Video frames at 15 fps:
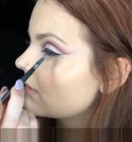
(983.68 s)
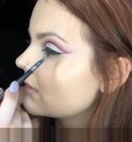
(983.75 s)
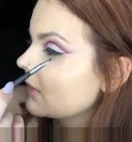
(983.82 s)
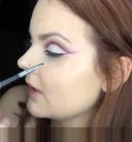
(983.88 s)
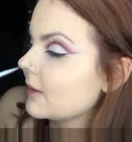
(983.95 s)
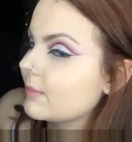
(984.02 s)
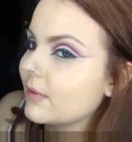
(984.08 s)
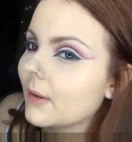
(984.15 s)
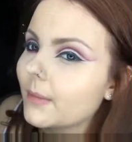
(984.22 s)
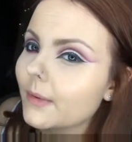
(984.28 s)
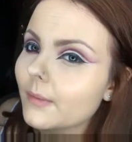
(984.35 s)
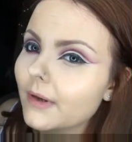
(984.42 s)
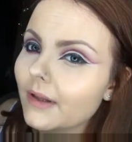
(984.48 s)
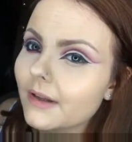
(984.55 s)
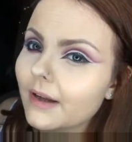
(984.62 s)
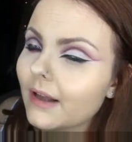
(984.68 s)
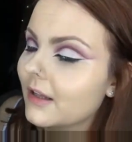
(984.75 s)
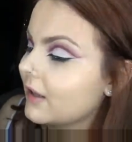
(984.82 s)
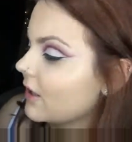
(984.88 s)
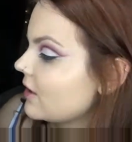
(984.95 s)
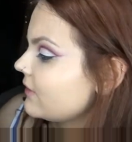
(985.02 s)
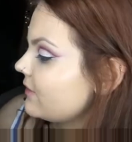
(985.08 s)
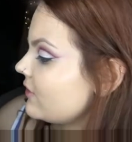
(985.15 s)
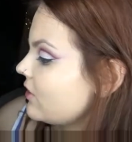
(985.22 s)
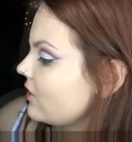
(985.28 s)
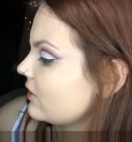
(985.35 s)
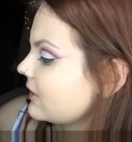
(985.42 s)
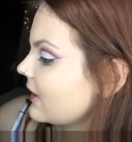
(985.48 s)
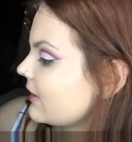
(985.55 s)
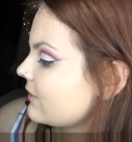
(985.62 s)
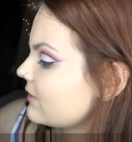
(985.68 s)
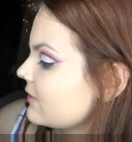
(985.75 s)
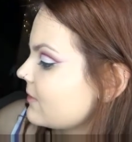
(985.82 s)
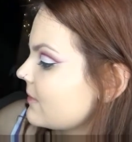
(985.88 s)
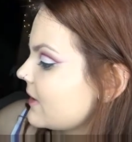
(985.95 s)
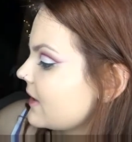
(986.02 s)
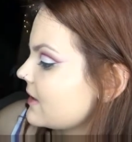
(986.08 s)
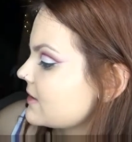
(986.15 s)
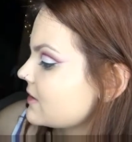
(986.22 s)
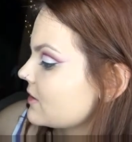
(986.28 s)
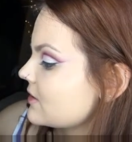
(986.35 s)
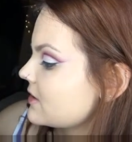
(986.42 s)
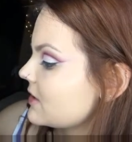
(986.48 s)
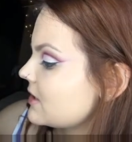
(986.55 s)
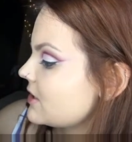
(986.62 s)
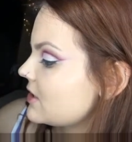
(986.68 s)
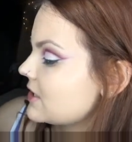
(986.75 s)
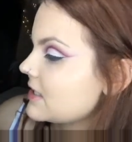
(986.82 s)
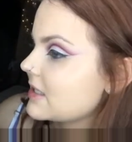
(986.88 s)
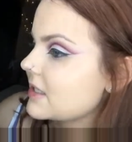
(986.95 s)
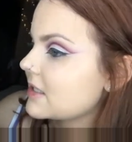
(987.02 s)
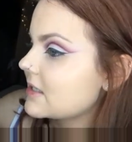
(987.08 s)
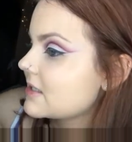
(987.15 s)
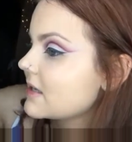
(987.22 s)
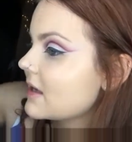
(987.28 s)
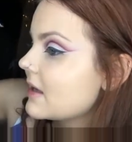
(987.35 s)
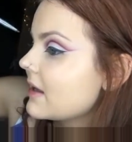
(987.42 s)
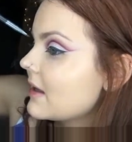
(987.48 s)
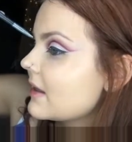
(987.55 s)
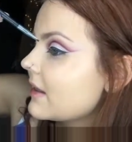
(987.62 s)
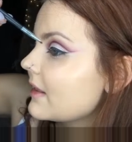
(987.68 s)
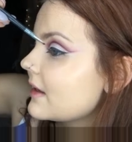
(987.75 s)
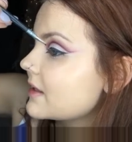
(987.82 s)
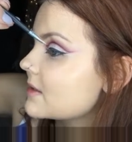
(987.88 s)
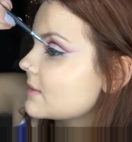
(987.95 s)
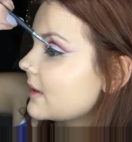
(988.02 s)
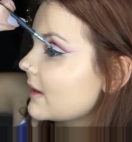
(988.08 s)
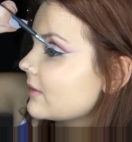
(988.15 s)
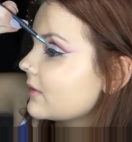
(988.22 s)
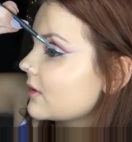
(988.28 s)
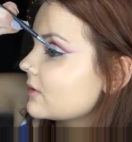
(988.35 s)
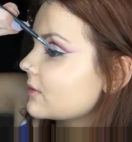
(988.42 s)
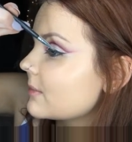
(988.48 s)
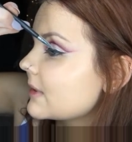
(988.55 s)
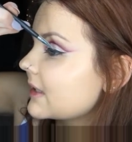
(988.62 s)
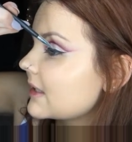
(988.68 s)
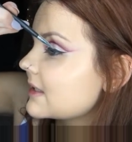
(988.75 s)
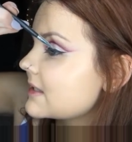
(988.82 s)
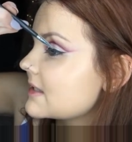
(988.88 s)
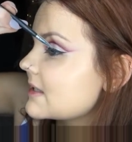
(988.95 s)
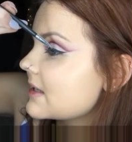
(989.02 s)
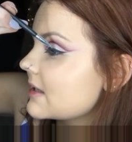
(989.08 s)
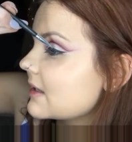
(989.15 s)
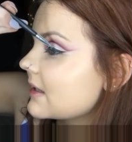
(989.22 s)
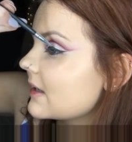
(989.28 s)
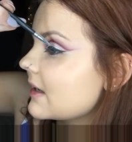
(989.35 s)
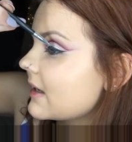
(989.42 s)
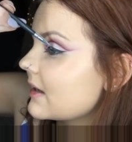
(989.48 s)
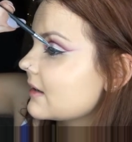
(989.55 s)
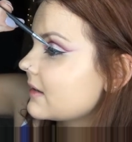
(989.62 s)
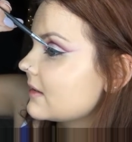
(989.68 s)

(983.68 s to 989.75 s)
Now you probably will get a lot of fall down from this onto your cheeks. That's why I've not done my concealer yet.